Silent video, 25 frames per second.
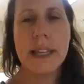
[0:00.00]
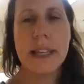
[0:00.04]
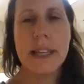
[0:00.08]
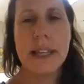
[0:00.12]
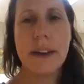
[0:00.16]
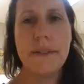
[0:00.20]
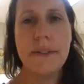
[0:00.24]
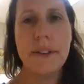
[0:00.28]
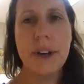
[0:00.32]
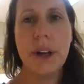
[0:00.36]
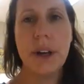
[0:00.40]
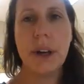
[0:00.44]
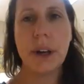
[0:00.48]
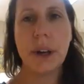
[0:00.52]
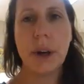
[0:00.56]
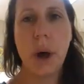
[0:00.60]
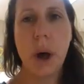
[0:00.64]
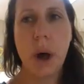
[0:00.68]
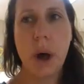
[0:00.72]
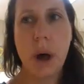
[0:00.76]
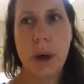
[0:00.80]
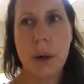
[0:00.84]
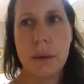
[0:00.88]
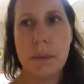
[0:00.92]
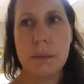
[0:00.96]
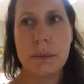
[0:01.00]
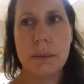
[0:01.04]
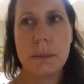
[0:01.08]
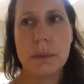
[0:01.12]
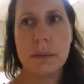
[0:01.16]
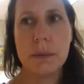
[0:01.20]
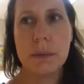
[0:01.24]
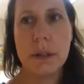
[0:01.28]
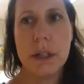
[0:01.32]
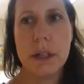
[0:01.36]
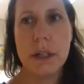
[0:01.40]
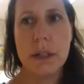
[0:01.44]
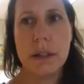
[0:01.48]
feel calm.
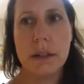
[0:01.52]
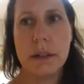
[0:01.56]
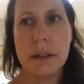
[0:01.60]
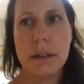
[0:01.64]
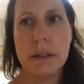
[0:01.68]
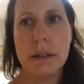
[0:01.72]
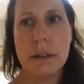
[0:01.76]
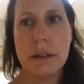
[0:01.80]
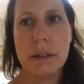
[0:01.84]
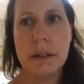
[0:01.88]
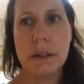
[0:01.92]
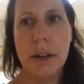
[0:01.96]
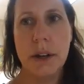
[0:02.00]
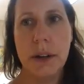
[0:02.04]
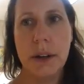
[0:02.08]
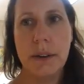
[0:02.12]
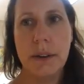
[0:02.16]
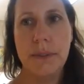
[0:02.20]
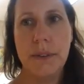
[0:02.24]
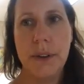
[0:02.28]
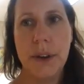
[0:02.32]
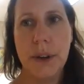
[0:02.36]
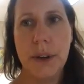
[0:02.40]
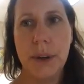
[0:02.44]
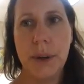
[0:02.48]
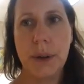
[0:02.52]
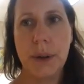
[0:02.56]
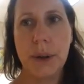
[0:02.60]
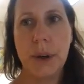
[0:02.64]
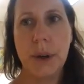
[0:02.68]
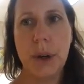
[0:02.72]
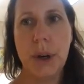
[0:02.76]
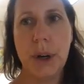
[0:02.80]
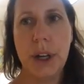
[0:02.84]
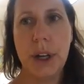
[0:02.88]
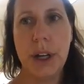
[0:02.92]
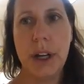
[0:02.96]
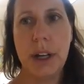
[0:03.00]
It's, you know, I feel
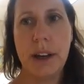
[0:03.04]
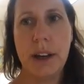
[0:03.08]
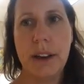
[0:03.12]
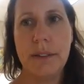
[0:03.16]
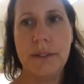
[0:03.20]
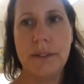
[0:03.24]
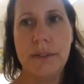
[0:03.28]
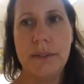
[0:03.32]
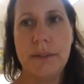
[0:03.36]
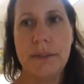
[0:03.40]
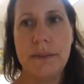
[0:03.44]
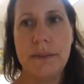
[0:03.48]
good. I,